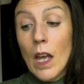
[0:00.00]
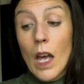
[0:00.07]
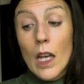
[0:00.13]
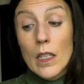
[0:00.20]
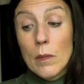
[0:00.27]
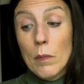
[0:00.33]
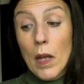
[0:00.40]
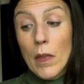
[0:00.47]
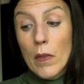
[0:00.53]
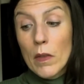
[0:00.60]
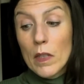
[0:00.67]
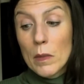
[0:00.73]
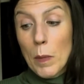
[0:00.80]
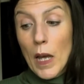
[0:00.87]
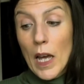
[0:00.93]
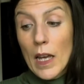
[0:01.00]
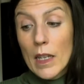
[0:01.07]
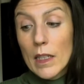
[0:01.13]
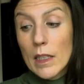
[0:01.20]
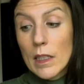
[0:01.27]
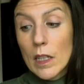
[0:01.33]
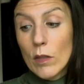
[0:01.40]
As months
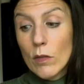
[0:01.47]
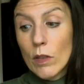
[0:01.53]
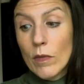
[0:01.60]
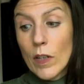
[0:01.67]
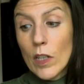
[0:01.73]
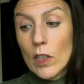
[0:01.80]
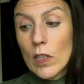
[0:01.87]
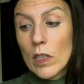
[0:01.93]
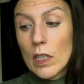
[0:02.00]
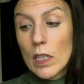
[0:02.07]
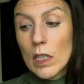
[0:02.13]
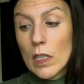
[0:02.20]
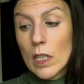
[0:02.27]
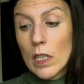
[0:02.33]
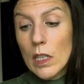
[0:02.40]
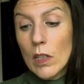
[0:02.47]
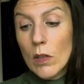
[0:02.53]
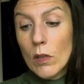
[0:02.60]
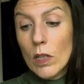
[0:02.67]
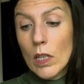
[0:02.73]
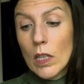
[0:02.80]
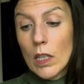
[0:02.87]
passed, her reversions
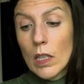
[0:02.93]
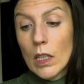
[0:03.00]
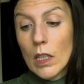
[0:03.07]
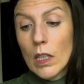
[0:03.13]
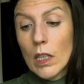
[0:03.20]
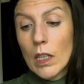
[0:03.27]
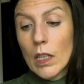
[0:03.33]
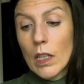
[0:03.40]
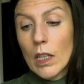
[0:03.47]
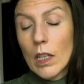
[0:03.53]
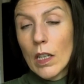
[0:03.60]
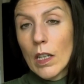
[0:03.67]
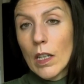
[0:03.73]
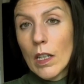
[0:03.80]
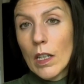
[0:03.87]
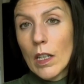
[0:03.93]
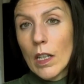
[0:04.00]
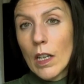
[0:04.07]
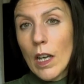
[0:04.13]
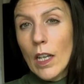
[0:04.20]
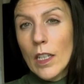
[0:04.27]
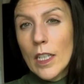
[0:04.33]
continued.
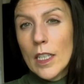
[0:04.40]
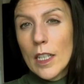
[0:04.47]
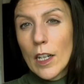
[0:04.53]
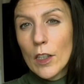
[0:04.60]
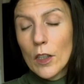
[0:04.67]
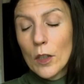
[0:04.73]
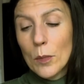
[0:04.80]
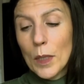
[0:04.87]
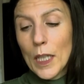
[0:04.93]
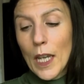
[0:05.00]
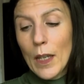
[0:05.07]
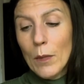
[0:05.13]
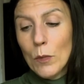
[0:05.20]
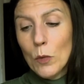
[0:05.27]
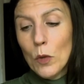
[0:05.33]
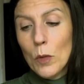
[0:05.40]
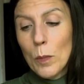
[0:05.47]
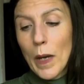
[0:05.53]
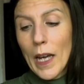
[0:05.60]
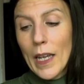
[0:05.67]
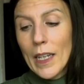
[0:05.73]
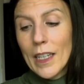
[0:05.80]
Honeysuckle became
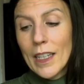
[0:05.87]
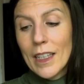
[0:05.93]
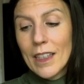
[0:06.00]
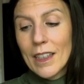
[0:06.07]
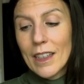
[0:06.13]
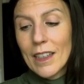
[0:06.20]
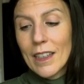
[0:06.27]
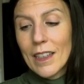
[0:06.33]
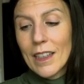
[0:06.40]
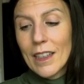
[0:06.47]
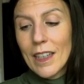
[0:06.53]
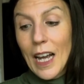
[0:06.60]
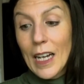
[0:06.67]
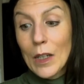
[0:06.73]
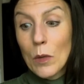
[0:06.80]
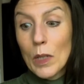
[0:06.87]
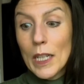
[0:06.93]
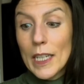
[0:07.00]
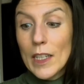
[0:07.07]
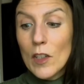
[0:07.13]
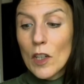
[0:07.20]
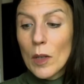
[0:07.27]
woodbine,
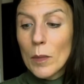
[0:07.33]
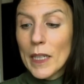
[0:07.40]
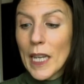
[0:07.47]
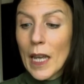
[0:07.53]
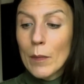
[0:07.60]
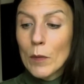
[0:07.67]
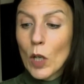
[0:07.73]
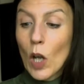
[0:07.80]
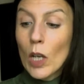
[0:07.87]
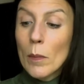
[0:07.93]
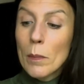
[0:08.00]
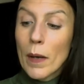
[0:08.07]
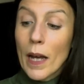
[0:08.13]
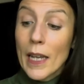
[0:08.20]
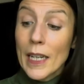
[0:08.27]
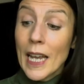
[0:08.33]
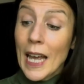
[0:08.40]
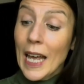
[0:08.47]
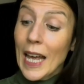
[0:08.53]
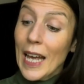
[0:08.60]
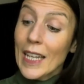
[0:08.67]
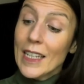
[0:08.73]
aquilegia became columbine,
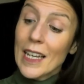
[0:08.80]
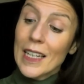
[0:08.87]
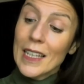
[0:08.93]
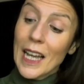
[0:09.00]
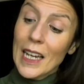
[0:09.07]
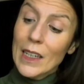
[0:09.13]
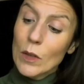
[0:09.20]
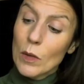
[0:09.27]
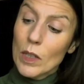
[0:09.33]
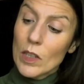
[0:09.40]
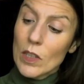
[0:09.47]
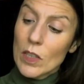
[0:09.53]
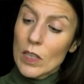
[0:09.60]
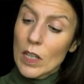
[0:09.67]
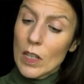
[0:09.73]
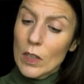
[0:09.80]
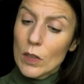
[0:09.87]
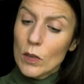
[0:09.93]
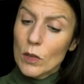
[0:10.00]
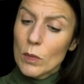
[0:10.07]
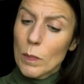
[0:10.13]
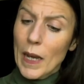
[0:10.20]
and her language
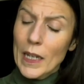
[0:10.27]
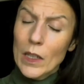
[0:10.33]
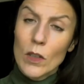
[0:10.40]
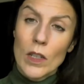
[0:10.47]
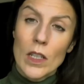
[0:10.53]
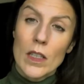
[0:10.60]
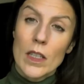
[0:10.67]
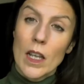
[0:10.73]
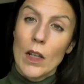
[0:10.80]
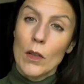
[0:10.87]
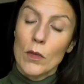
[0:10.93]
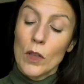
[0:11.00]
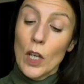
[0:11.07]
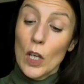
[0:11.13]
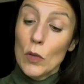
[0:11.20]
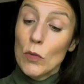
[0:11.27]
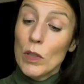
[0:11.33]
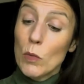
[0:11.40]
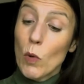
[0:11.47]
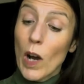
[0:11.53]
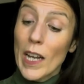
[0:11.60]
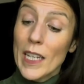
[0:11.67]
circled back on itself,
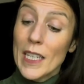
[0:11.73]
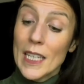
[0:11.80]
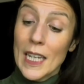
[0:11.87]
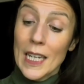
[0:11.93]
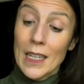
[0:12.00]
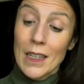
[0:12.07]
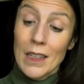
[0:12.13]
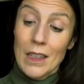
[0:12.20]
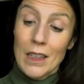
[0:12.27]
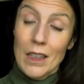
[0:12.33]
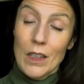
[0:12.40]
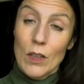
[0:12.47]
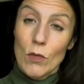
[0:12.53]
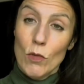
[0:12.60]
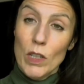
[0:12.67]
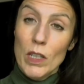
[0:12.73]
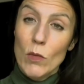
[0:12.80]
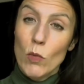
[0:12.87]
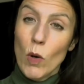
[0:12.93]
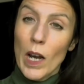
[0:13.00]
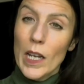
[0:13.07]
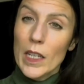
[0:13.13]
rewinding,
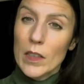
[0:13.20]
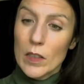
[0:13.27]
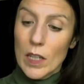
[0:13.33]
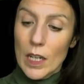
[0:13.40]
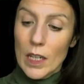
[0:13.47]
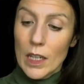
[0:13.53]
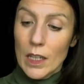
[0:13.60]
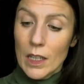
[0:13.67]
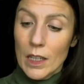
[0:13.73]
rewilding,